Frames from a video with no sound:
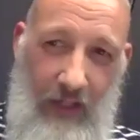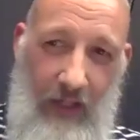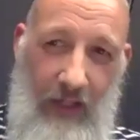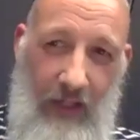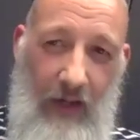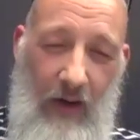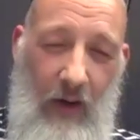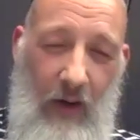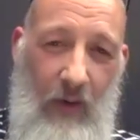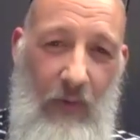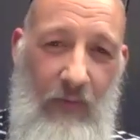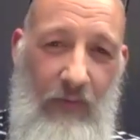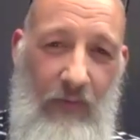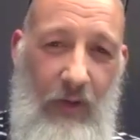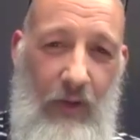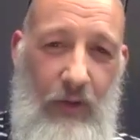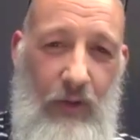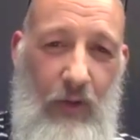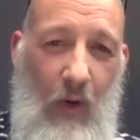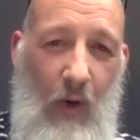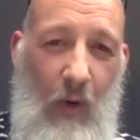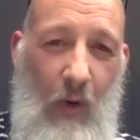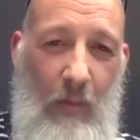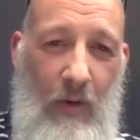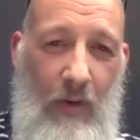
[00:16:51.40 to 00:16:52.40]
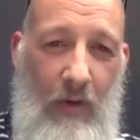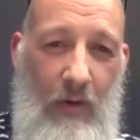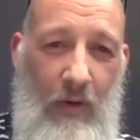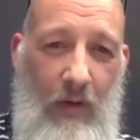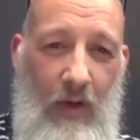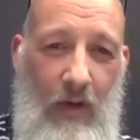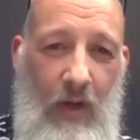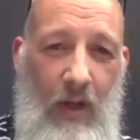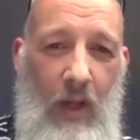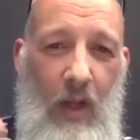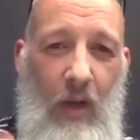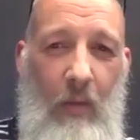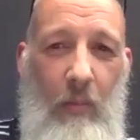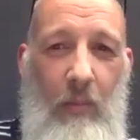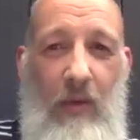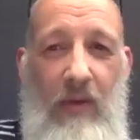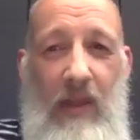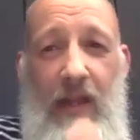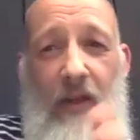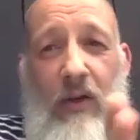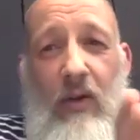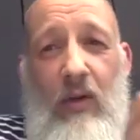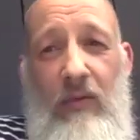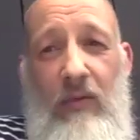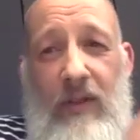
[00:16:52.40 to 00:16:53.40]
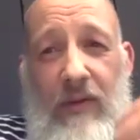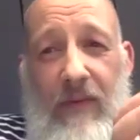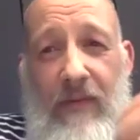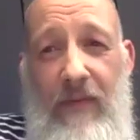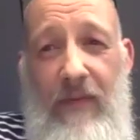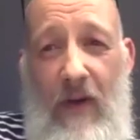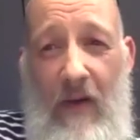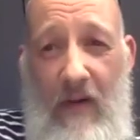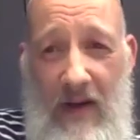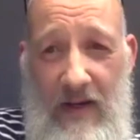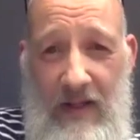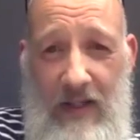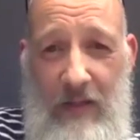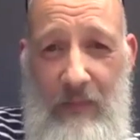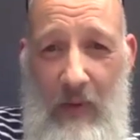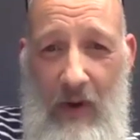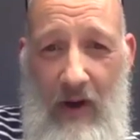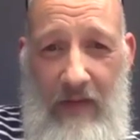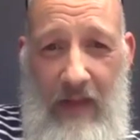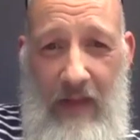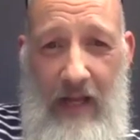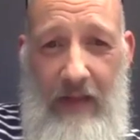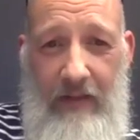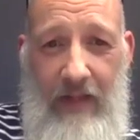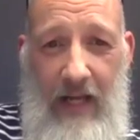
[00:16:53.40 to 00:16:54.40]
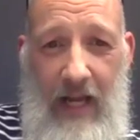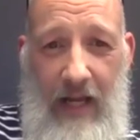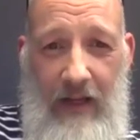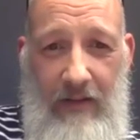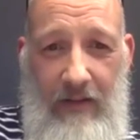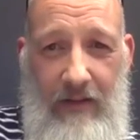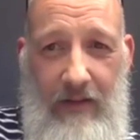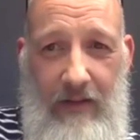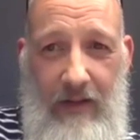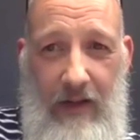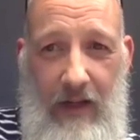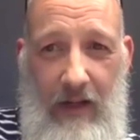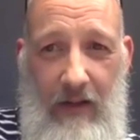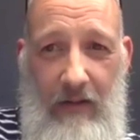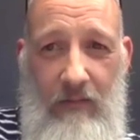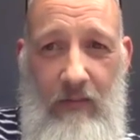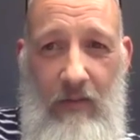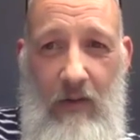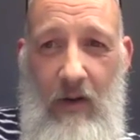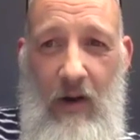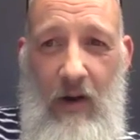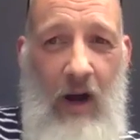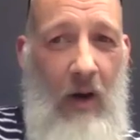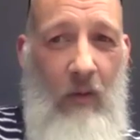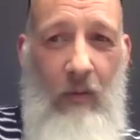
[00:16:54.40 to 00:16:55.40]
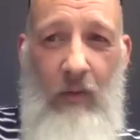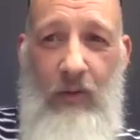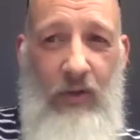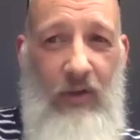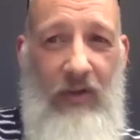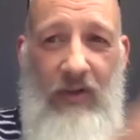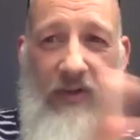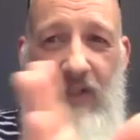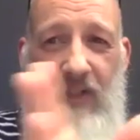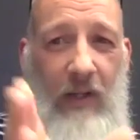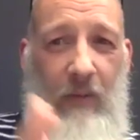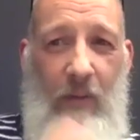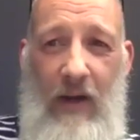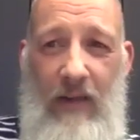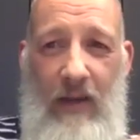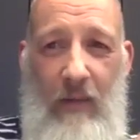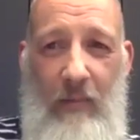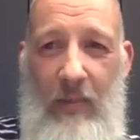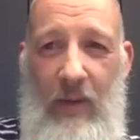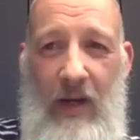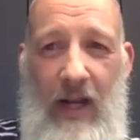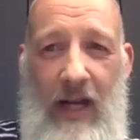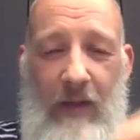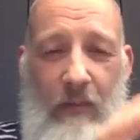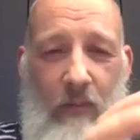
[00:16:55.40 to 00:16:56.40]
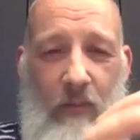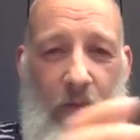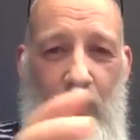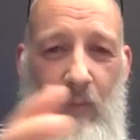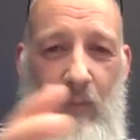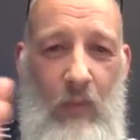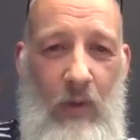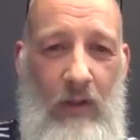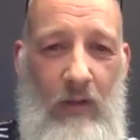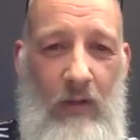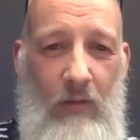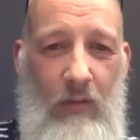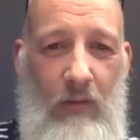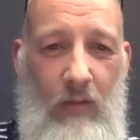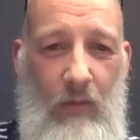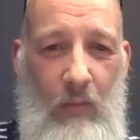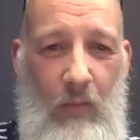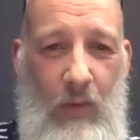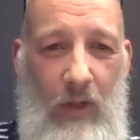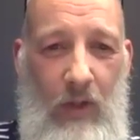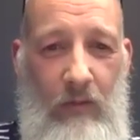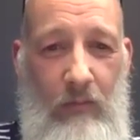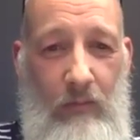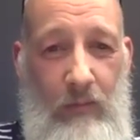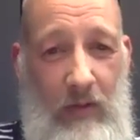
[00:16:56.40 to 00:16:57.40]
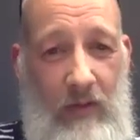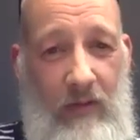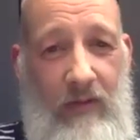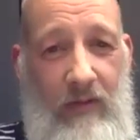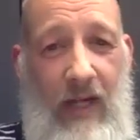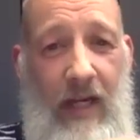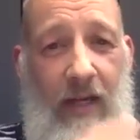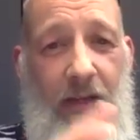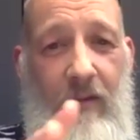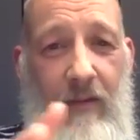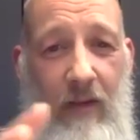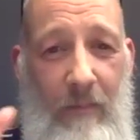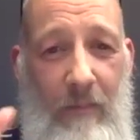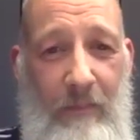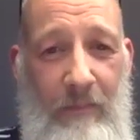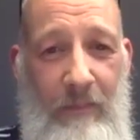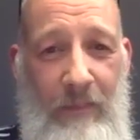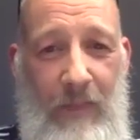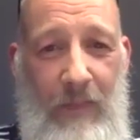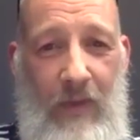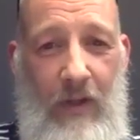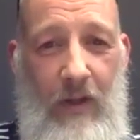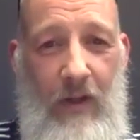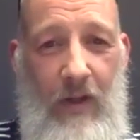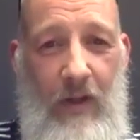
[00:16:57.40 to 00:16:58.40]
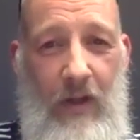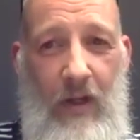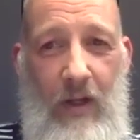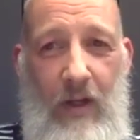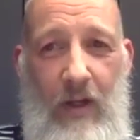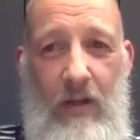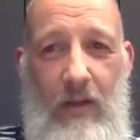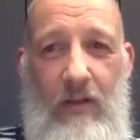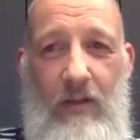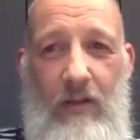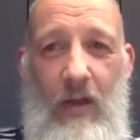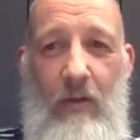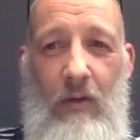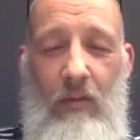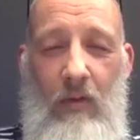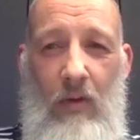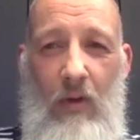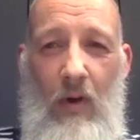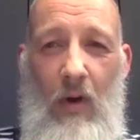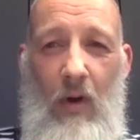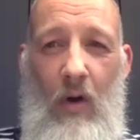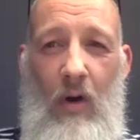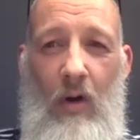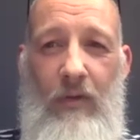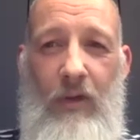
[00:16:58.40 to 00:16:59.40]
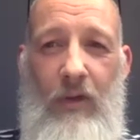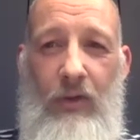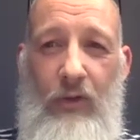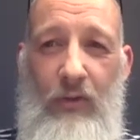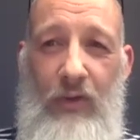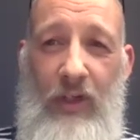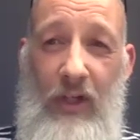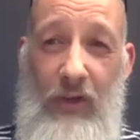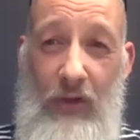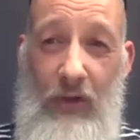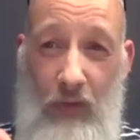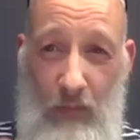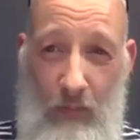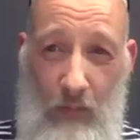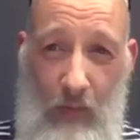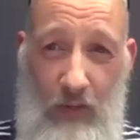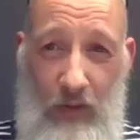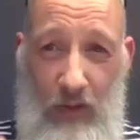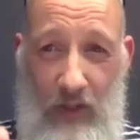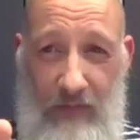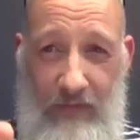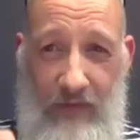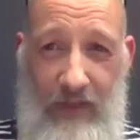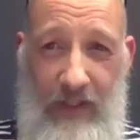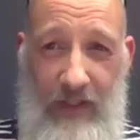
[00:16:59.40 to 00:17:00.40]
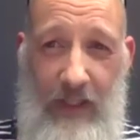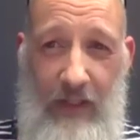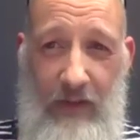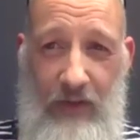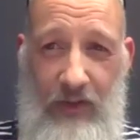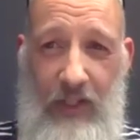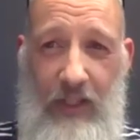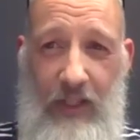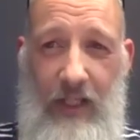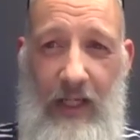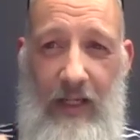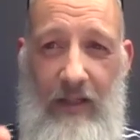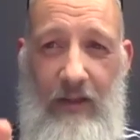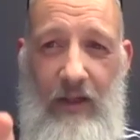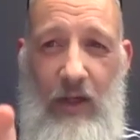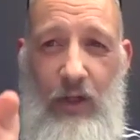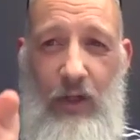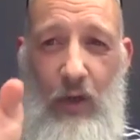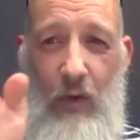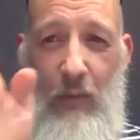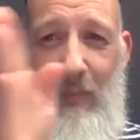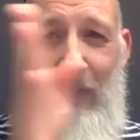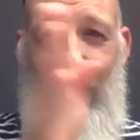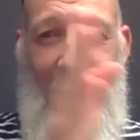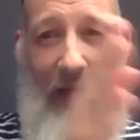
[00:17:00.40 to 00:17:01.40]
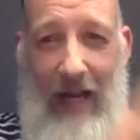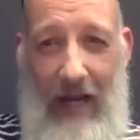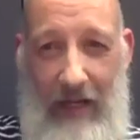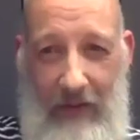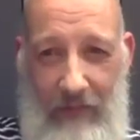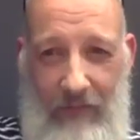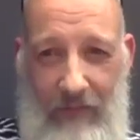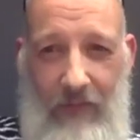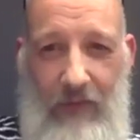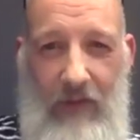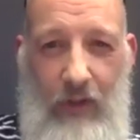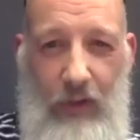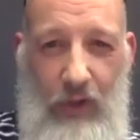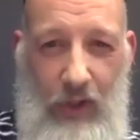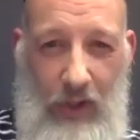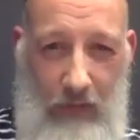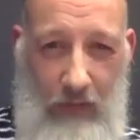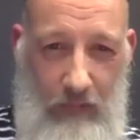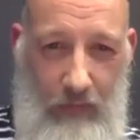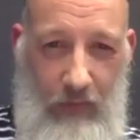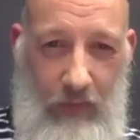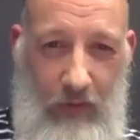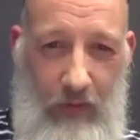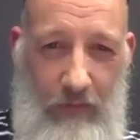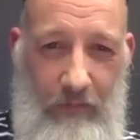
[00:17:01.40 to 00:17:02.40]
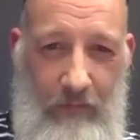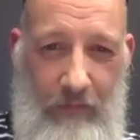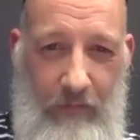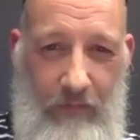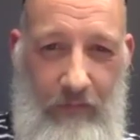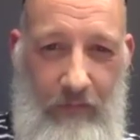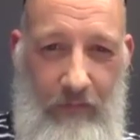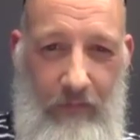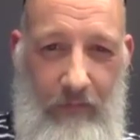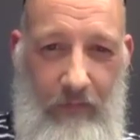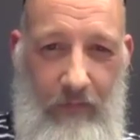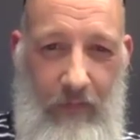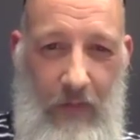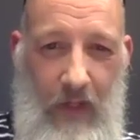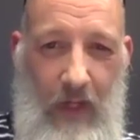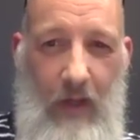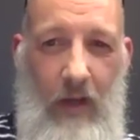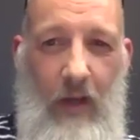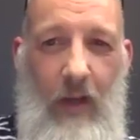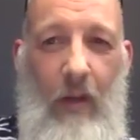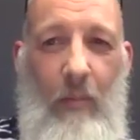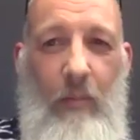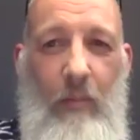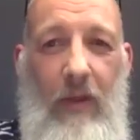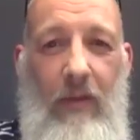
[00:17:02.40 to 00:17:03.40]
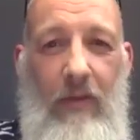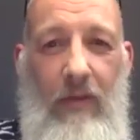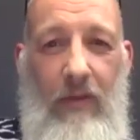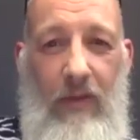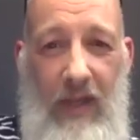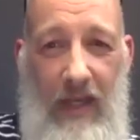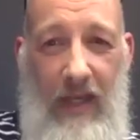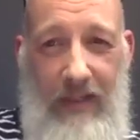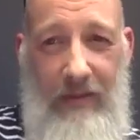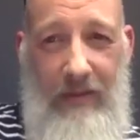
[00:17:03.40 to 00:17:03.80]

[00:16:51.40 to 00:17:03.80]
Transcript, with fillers: it over the top. But they're not defined by that next skill. I will just see where the play will, will, will, will take them. So the traditional model of teaching is you plan for the children. Yeah. But this